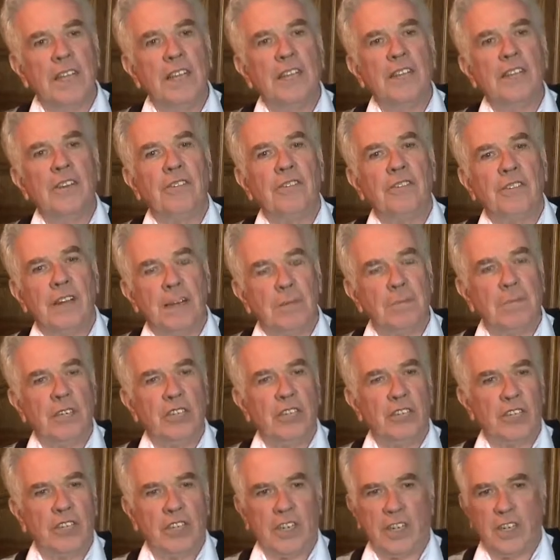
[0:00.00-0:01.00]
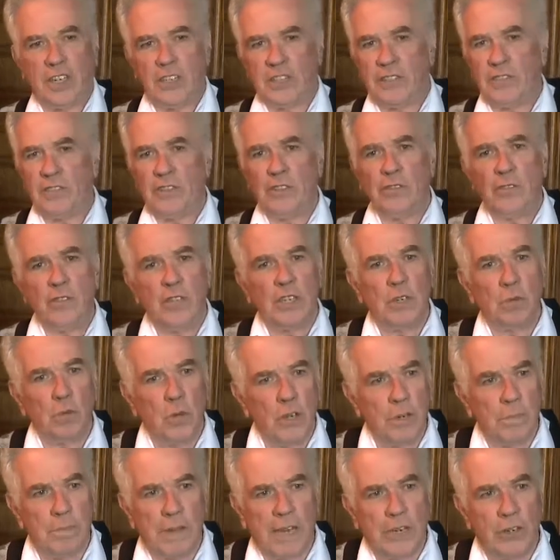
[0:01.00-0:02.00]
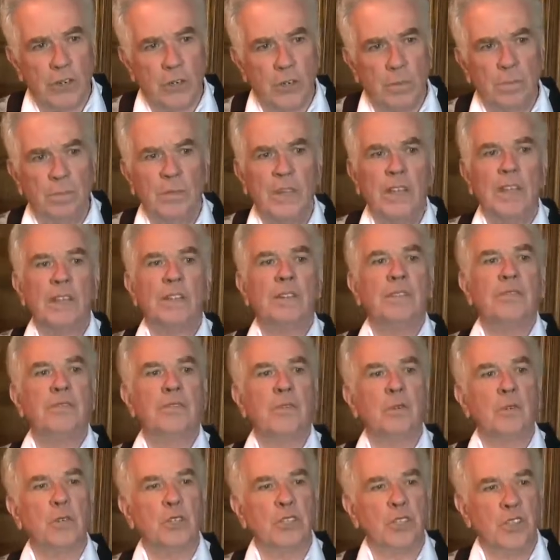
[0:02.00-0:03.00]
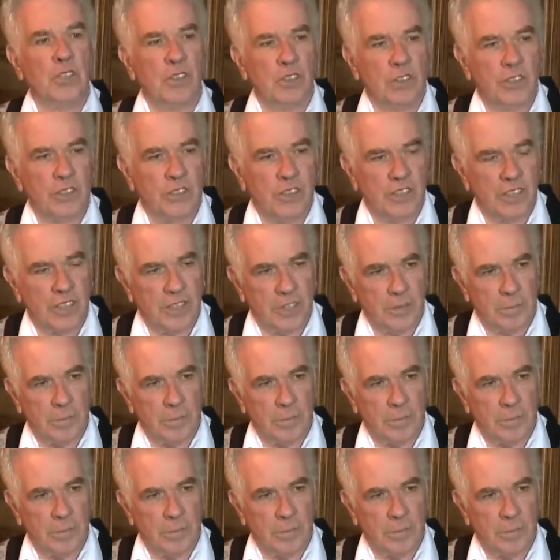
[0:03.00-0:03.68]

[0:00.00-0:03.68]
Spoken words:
The family shares. If they've only 1 bedroom, the 4 children share the